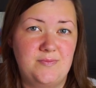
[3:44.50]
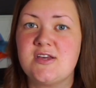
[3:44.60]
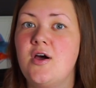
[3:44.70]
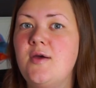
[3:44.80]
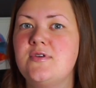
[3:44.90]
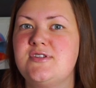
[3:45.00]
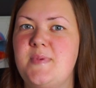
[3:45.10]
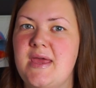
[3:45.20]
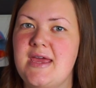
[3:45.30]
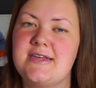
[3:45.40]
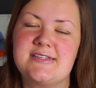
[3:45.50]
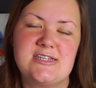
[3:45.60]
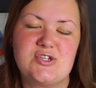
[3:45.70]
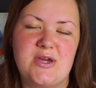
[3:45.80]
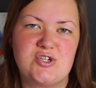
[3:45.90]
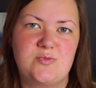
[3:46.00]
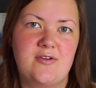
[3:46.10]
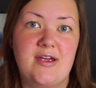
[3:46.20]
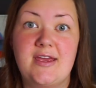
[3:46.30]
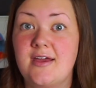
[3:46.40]
So I want to be in a situation
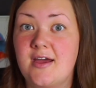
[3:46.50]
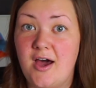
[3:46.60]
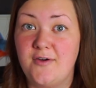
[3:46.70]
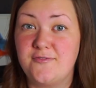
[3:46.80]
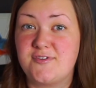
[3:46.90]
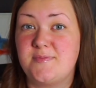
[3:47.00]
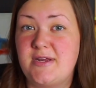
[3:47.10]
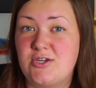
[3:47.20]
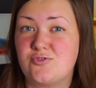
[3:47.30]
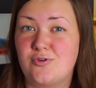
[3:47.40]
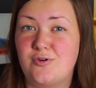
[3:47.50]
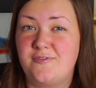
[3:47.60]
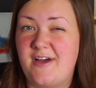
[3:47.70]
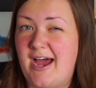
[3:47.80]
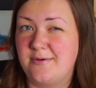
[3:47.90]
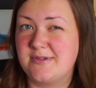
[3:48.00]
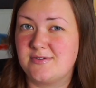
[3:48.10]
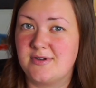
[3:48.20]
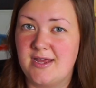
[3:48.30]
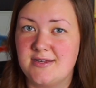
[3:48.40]
where I can comfortably draw for hours
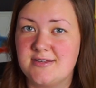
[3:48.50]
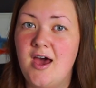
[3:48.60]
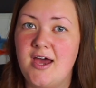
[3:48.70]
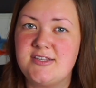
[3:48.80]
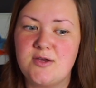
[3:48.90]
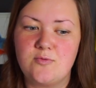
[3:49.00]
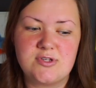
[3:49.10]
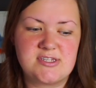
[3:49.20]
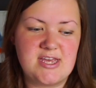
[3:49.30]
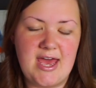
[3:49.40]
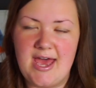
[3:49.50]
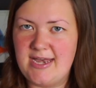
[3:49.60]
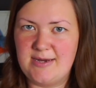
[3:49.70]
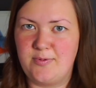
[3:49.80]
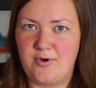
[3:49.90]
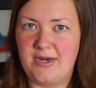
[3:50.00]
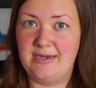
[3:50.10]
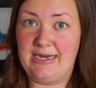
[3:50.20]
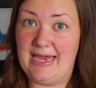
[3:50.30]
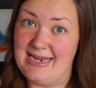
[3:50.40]
on end. I don't want to at any
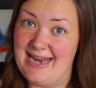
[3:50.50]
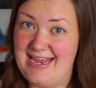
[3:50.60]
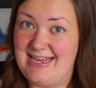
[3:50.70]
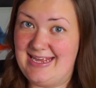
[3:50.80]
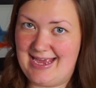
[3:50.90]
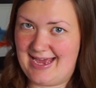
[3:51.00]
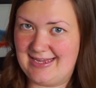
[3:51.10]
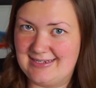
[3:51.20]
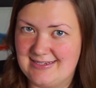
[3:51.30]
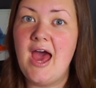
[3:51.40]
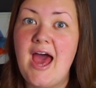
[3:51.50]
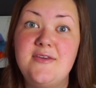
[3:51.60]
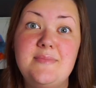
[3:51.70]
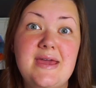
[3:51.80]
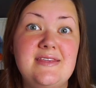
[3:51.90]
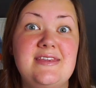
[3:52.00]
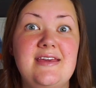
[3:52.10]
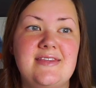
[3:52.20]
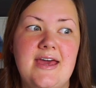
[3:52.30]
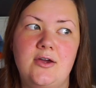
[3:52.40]
point get an achy hand. And the main
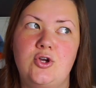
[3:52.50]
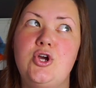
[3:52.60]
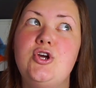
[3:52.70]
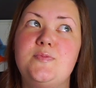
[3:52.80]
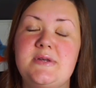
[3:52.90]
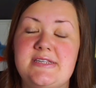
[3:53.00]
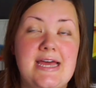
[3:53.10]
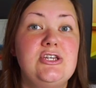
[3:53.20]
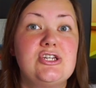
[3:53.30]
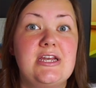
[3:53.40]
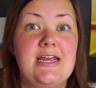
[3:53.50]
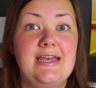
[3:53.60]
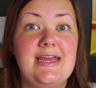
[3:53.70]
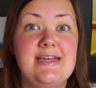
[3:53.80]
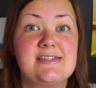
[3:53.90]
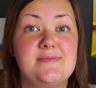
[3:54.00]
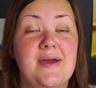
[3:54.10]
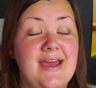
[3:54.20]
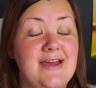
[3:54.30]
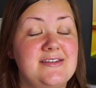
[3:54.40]
thing that could potentially lead to
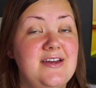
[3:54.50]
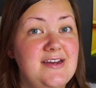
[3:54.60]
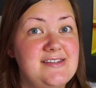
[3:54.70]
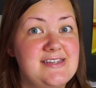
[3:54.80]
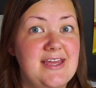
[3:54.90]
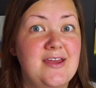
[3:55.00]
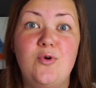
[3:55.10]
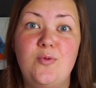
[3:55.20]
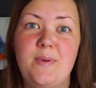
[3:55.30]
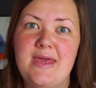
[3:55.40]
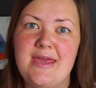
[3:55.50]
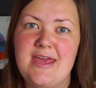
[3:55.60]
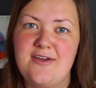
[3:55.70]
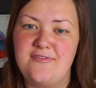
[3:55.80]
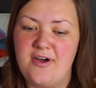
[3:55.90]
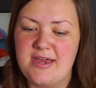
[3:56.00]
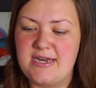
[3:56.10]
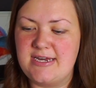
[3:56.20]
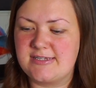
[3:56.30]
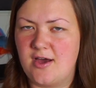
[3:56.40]
my hand hurting will be if I
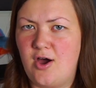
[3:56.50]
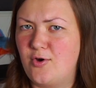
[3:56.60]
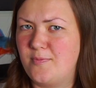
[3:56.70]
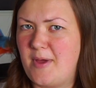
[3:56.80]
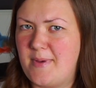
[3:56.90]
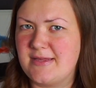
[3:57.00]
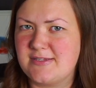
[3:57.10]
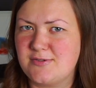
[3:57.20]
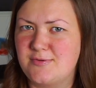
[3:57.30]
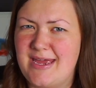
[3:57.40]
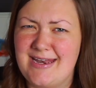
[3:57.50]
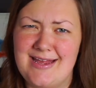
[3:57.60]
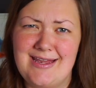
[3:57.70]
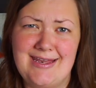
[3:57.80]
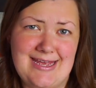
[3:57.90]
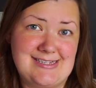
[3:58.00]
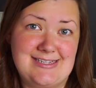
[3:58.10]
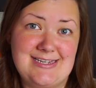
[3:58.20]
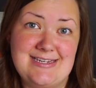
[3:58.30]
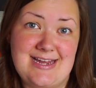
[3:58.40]
need to hold my pencil in a less
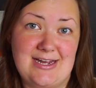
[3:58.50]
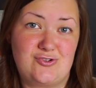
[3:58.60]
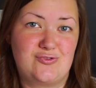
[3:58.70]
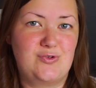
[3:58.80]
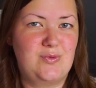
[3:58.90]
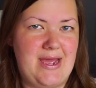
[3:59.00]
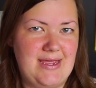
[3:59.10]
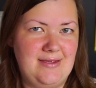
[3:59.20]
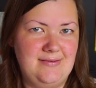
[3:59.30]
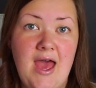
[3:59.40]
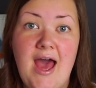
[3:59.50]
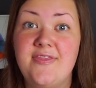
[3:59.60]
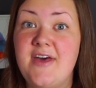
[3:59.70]
than natural way. And